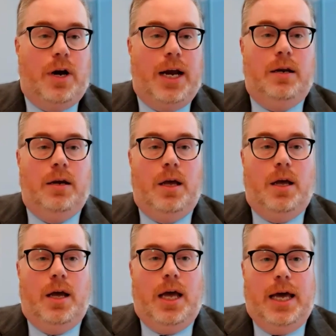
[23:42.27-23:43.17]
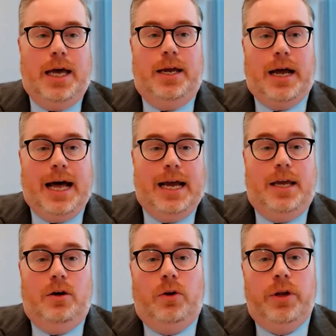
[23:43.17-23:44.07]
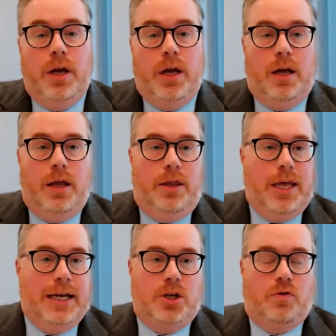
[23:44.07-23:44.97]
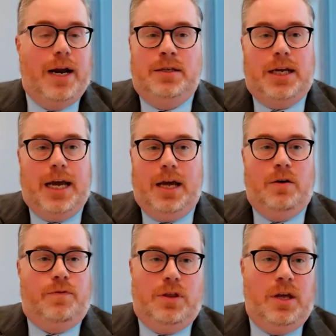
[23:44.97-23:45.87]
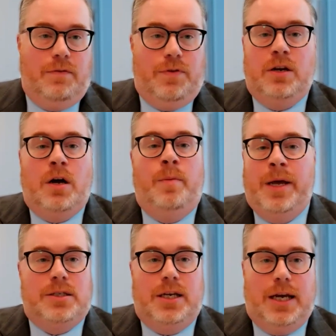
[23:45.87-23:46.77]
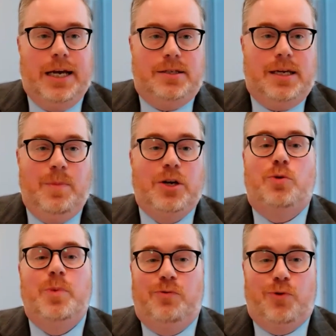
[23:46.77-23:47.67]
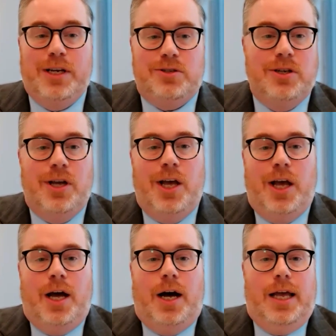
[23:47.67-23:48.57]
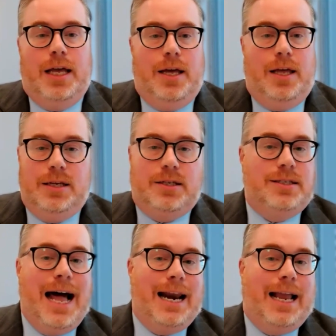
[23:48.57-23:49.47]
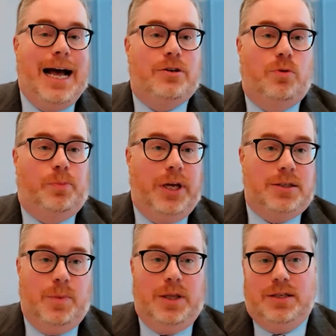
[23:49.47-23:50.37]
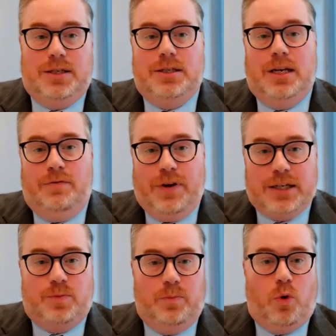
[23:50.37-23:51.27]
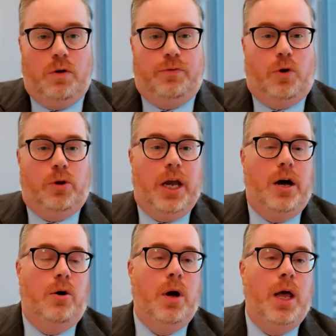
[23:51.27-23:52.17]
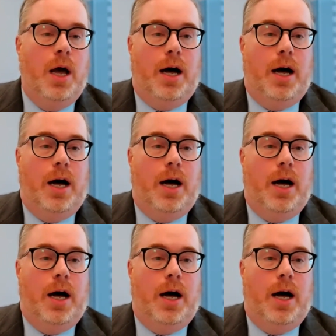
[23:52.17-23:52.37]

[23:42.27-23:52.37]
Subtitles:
grade and high yield, that's a great indicator if you think of income as a measurement of risk. This is not a cash replacement. This is an investment portfolio.